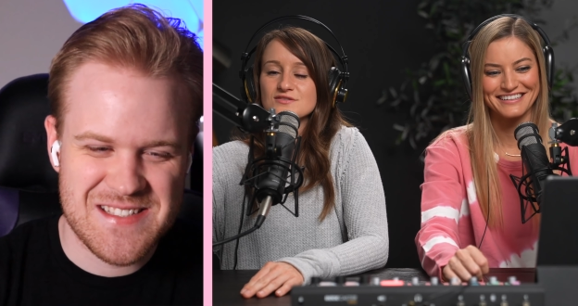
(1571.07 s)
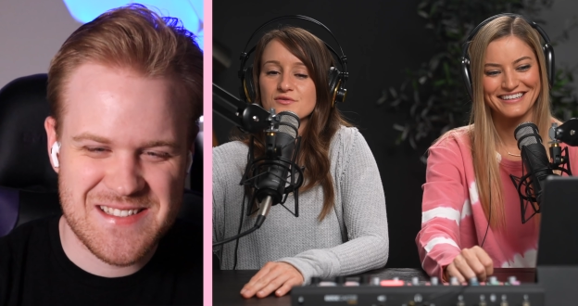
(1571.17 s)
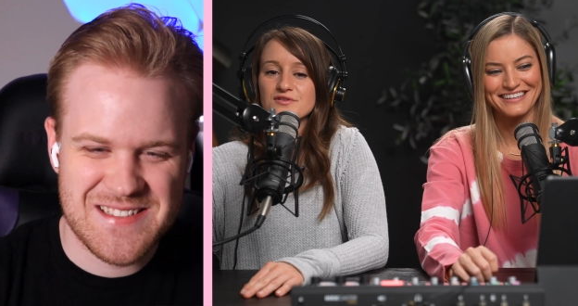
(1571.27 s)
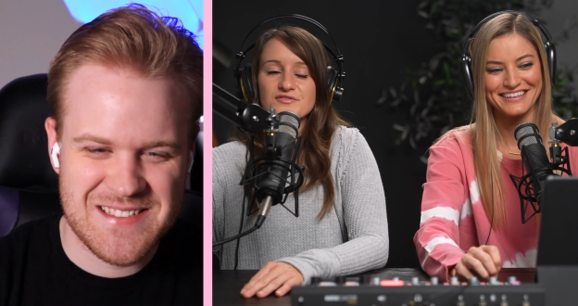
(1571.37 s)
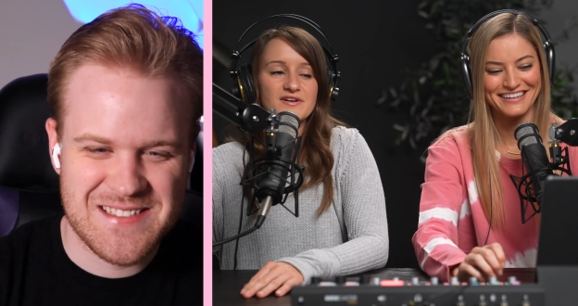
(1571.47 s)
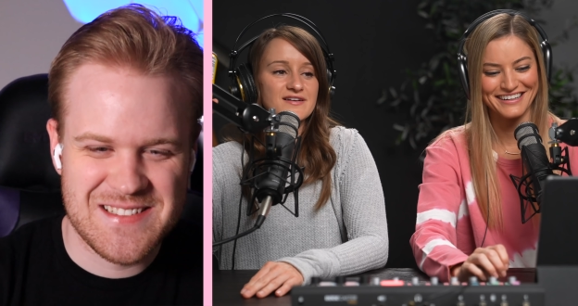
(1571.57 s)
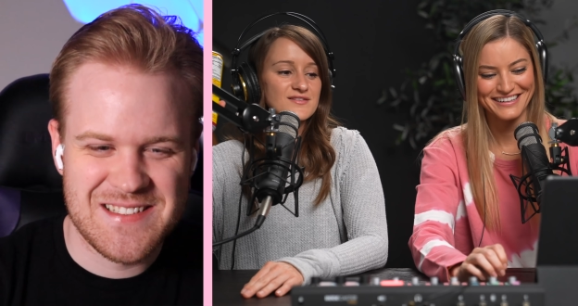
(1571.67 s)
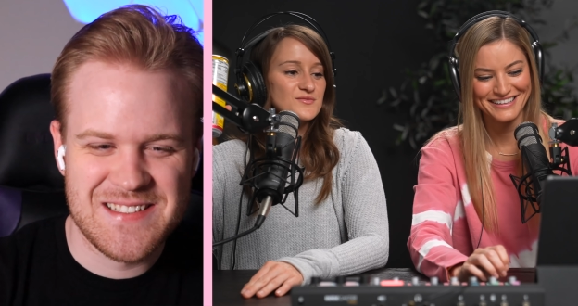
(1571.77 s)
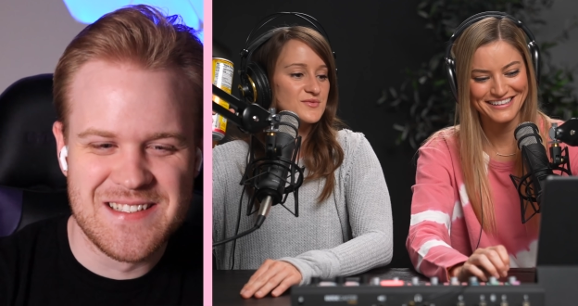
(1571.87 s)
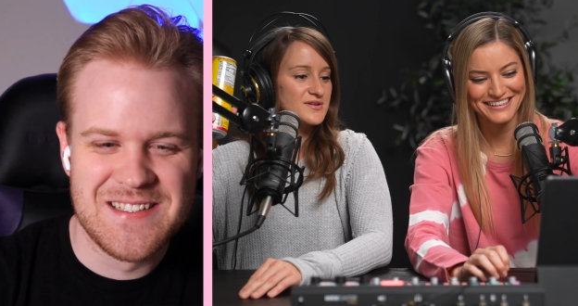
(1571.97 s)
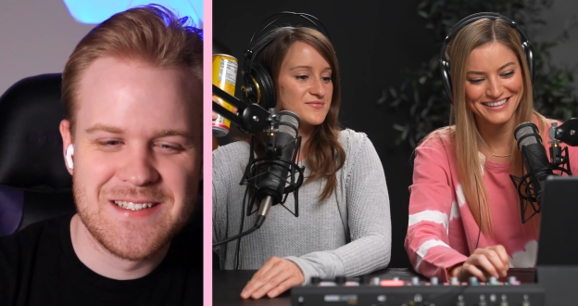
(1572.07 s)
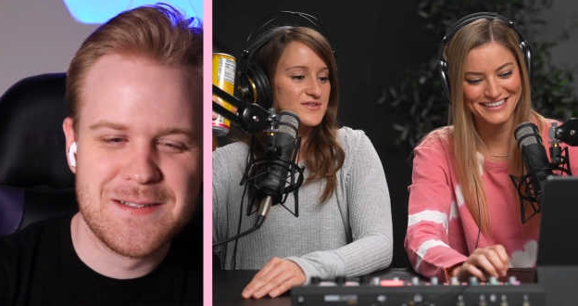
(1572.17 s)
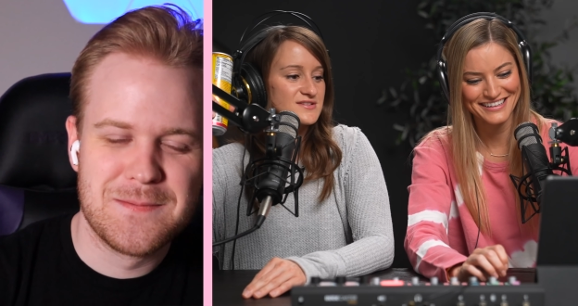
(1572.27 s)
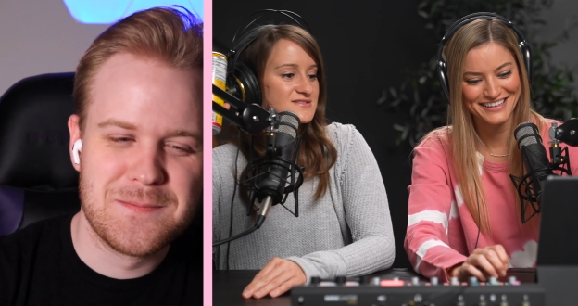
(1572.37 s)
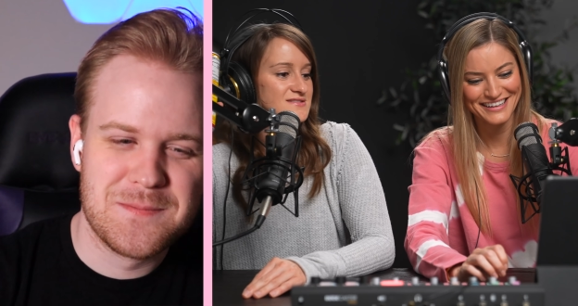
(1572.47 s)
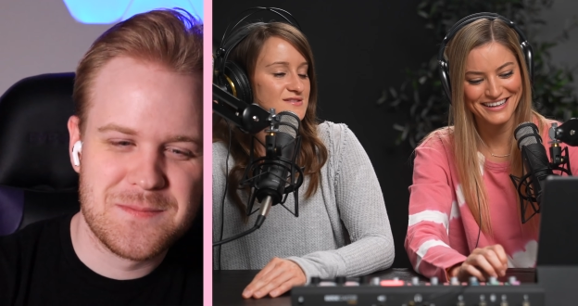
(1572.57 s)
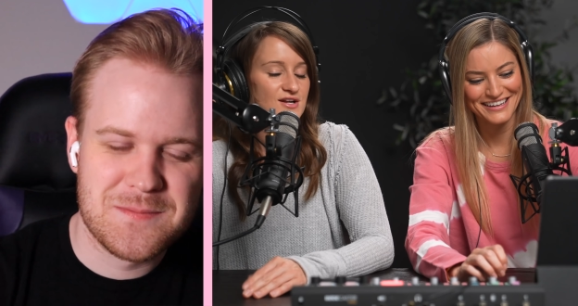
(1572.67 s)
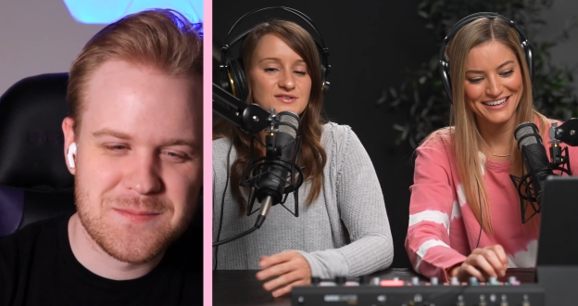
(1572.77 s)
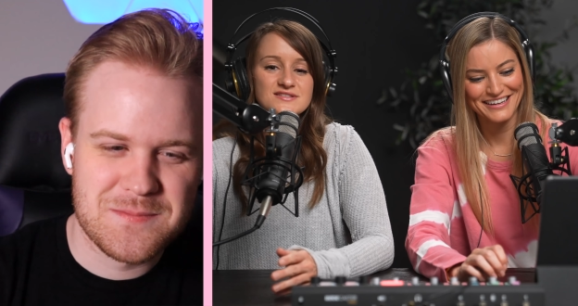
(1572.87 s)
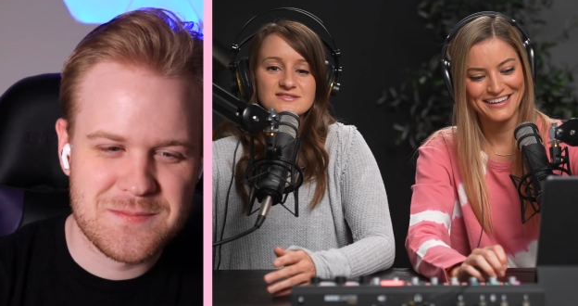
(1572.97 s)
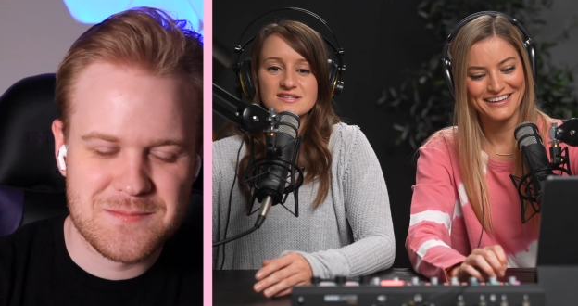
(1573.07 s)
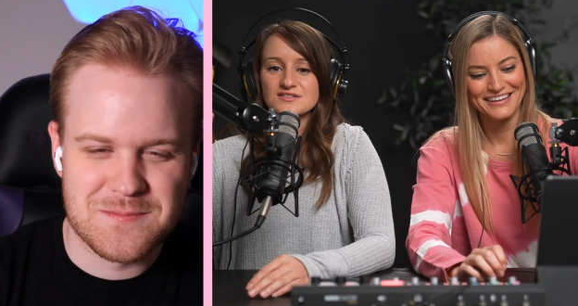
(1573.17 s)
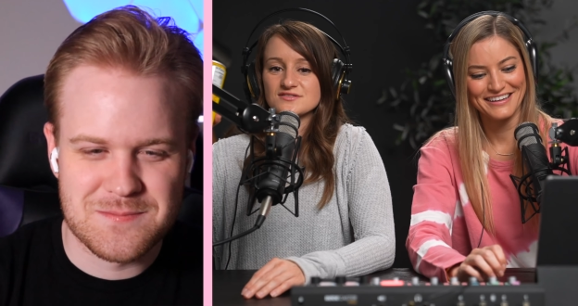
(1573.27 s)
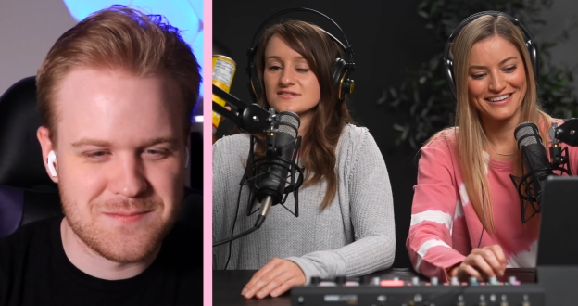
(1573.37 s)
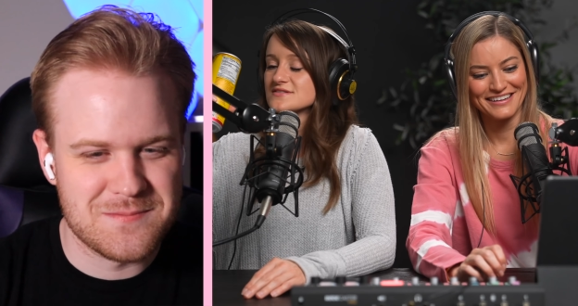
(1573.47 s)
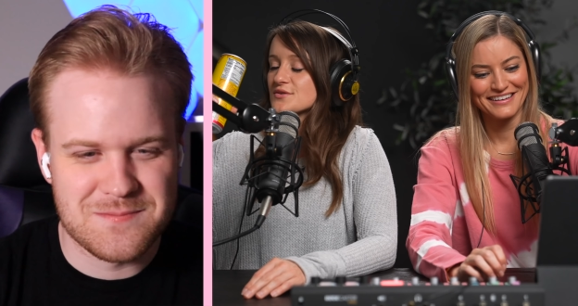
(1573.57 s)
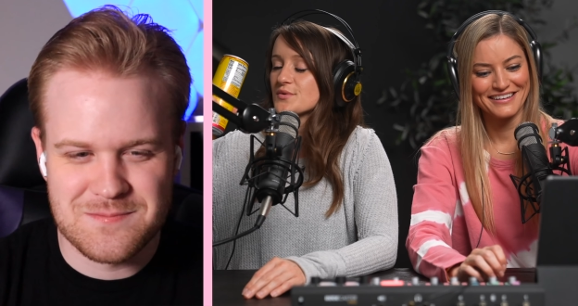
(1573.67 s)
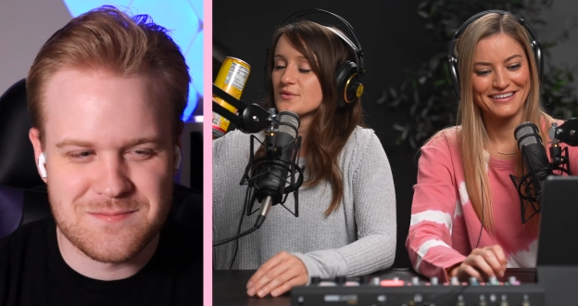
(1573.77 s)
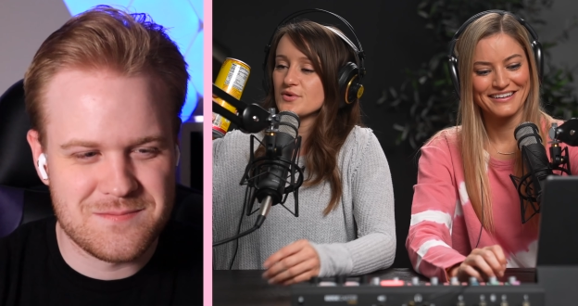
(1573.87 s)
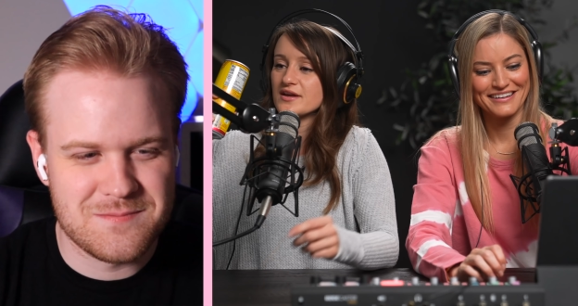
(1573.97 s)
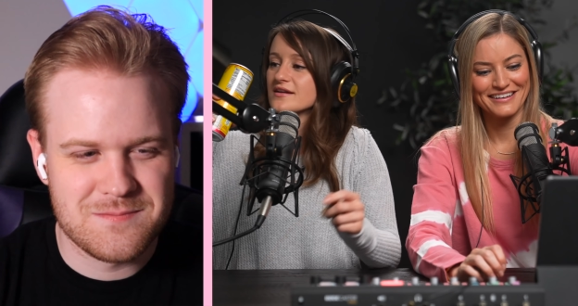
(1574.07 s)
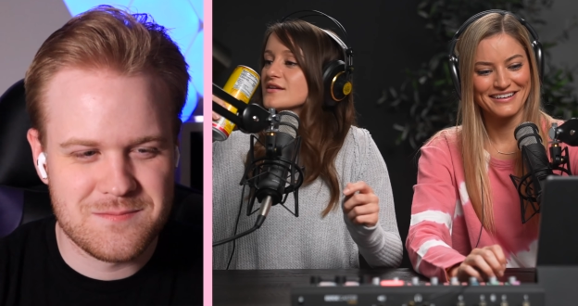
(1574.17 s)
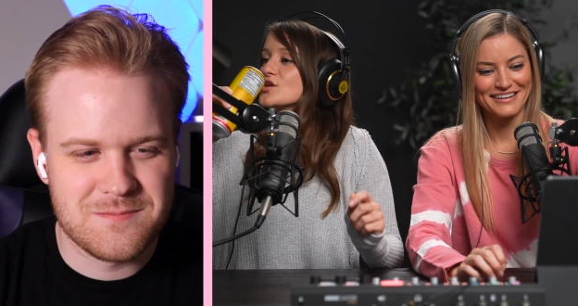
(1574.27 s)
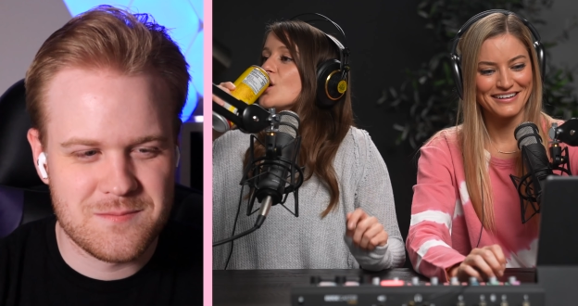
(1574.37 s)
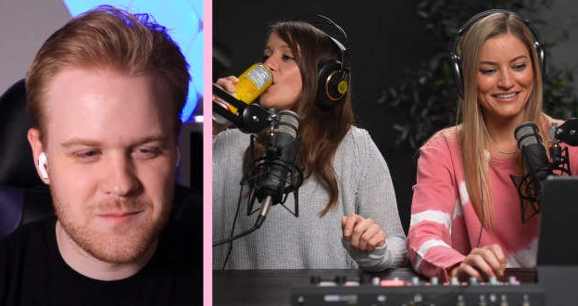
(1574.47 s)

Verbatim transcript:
Speaker 1: totally fine. We, it's, you know, it's Los Angeles, so we we get it.